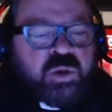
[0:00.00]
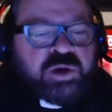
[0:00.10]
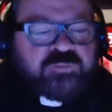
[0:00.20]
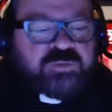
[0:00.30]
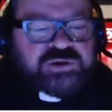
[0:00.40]

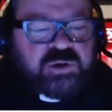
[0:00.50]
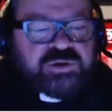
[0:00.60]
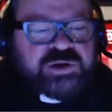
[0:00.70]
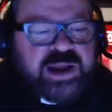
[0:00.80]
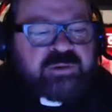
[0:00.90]
Wonderful
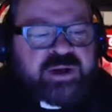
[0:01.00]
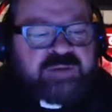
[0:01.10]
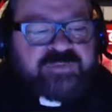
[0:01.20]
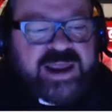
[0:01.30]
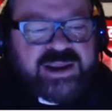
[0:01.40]
show tonight,
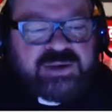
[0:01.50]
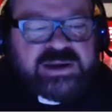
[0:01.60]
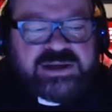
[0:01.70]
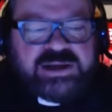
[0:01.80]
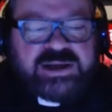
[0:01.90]
Rev. Thank you,
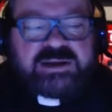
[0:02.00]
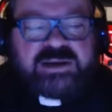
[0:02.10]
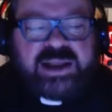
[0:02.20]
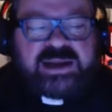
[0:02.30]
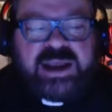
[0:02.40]
Linda,
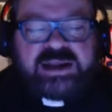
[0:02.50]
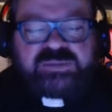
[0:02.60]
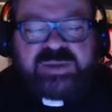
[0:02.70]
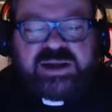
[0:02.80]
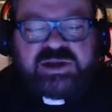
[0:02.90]
and
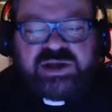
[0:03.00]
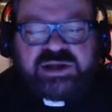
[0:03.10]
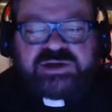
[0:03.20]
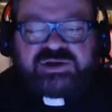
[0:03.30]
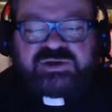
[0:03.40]
nice meeting
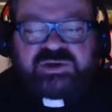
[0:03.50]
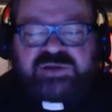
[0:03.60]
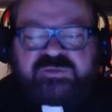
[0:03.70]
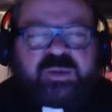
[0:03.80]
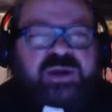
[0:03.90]
Jason and
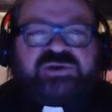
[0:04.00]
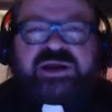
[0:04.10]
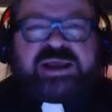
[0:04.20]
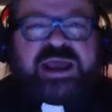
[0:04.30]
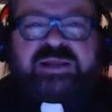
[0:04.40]
Julie from
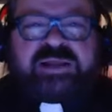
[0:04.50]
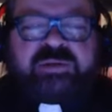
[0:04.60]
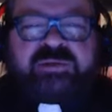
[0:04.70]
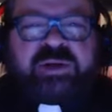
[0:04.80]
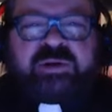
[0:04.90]
Australia. Yeah,
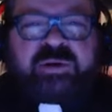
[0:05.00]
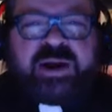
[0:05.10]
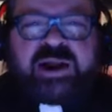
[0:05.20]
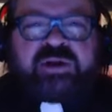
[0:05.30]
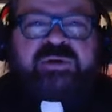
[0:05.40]
they're they're
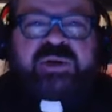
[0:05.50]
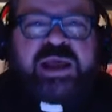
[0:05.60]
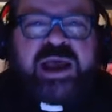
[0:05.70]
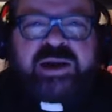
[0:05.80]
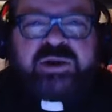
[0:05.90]
great. I knew
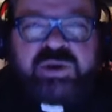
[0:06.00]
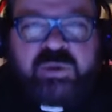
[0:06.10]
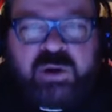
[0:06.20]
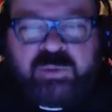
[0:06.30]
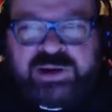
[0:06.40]
I knew
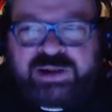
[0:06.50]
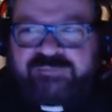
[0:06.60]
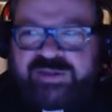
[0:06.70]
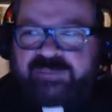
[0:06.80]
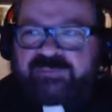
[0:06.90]
you all would
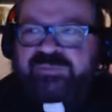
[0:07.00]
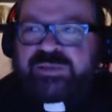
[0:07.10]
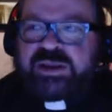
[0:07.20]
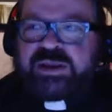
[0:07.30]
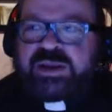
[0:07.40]
love them,
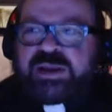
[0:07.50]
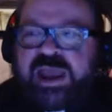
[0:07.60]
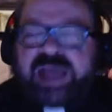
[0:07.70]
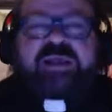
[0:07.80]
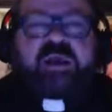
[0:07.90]

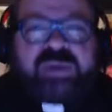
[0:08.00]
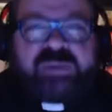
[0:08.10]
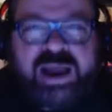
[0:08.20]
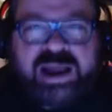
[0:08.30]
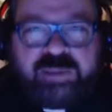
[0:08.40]
and they'll be back.